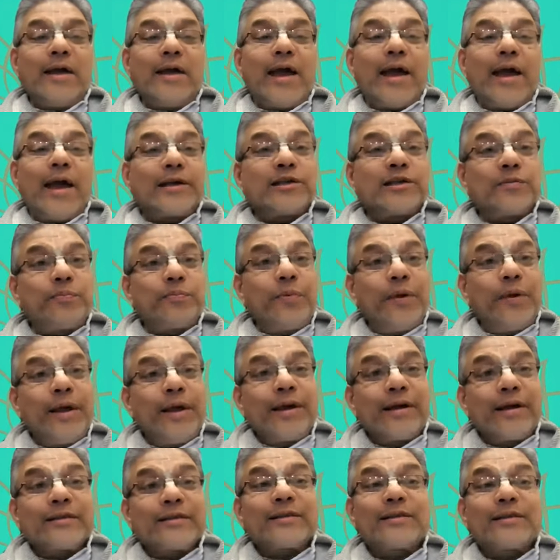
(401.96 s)

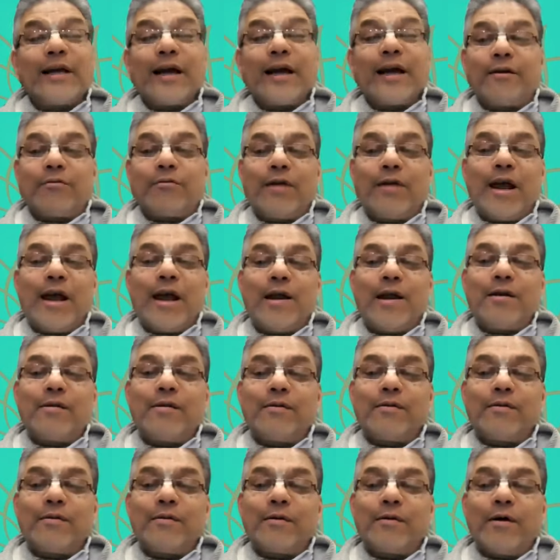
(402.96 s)
experienced that
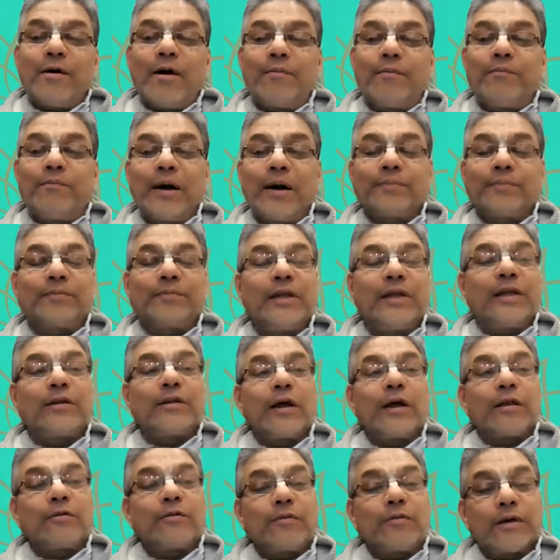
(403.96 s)
reign of Bhakti
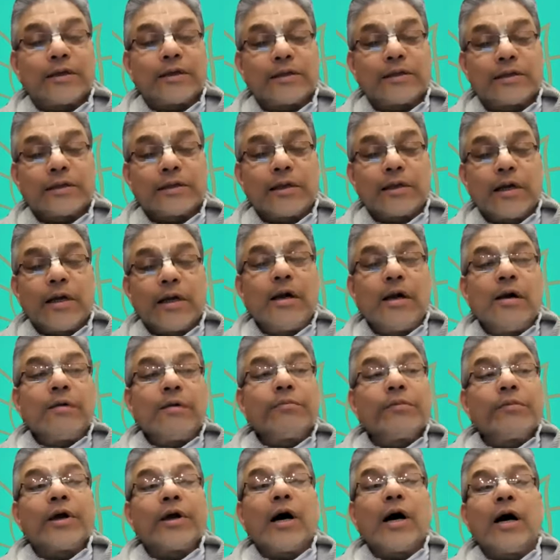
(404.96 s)
Tattvas,
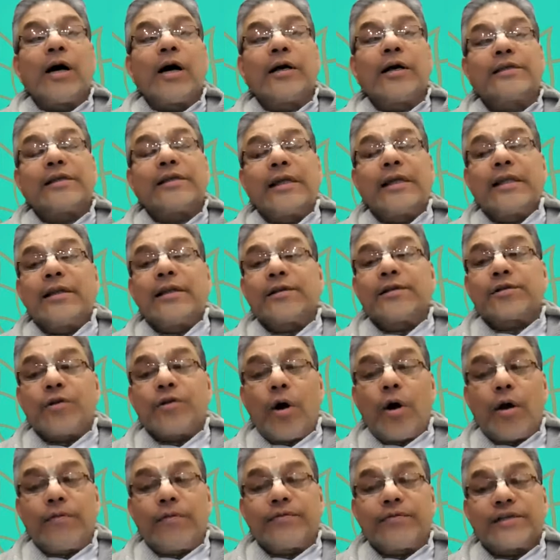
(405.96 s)
because in this
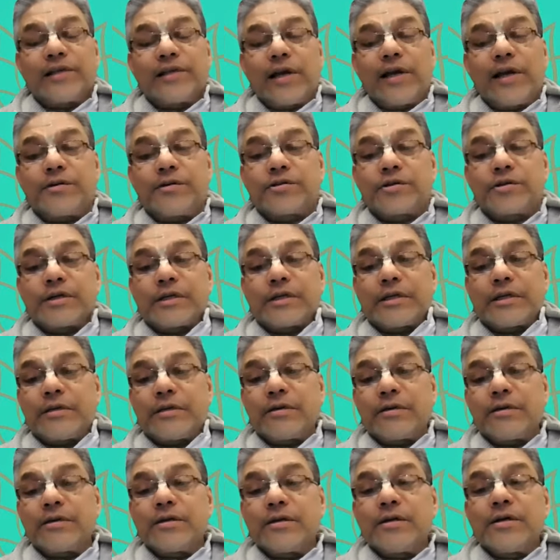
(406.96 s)
conversation,
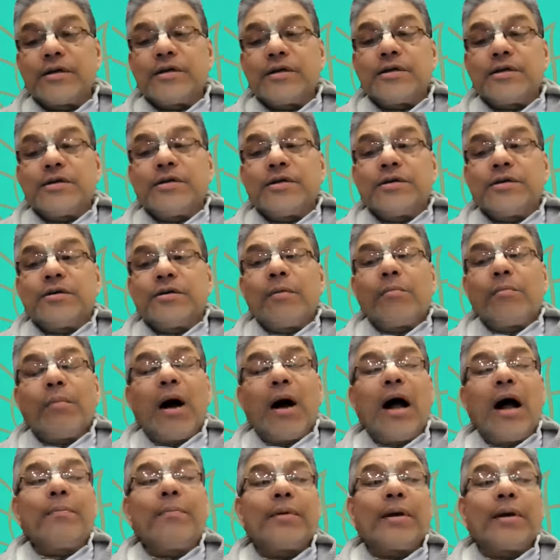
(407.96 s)

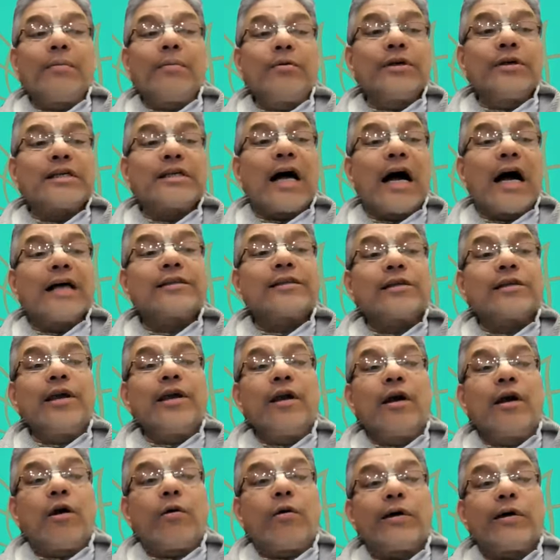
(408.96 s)
Mahaprabhu is
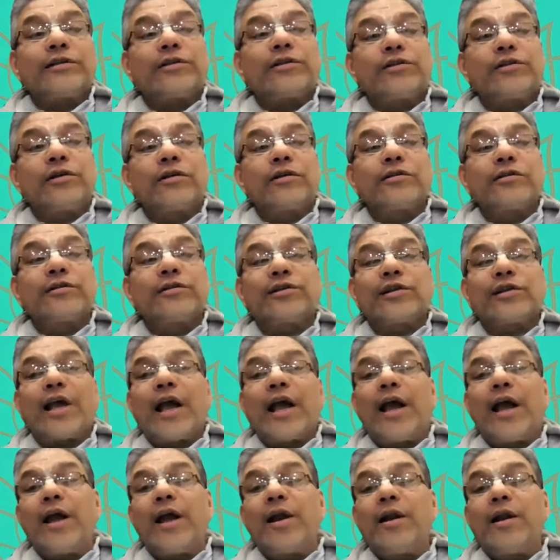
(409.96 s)
asking questions
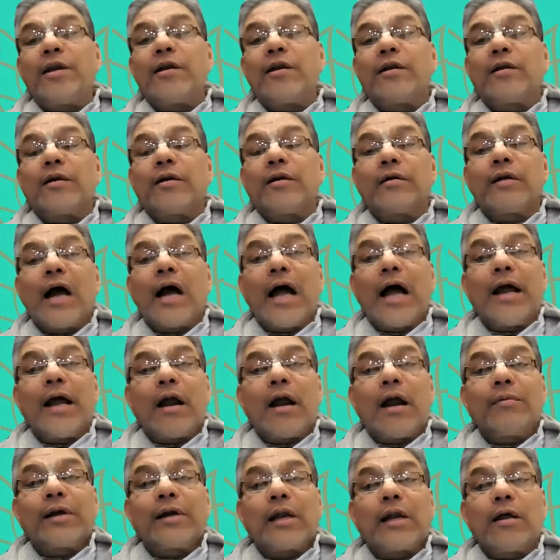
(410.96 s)
and Rai
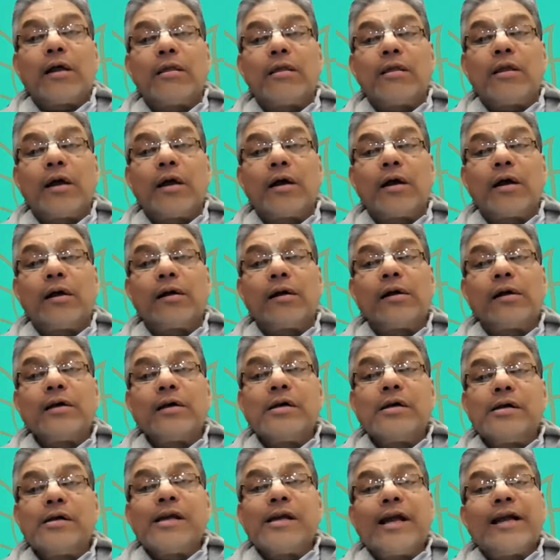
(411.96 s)
Ramananda
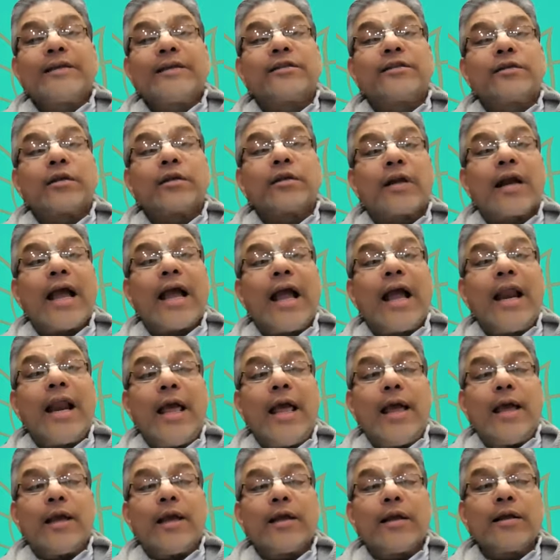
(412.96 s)
is
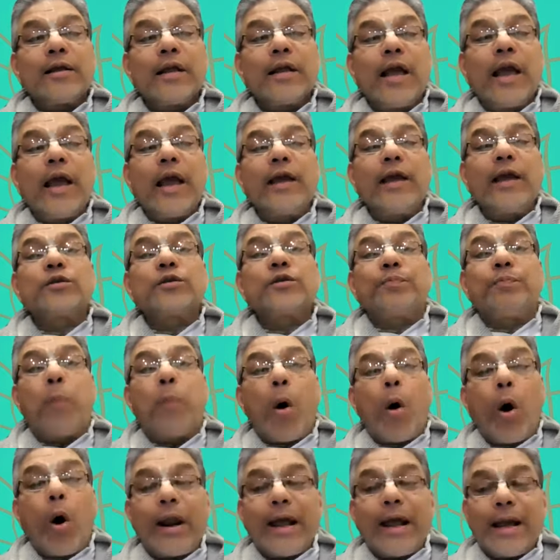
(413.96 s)
raining, he is
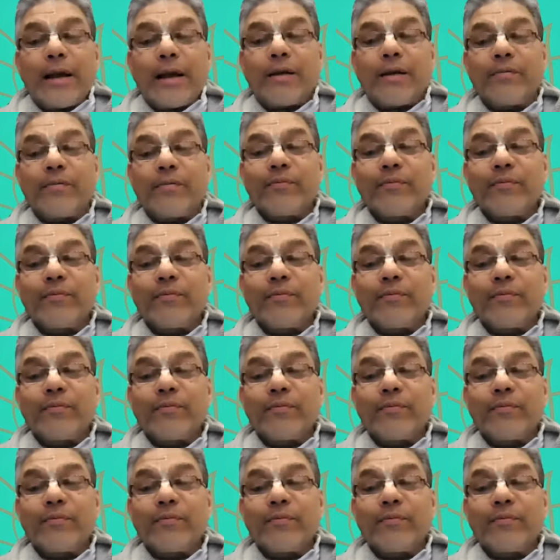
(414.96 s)
pouring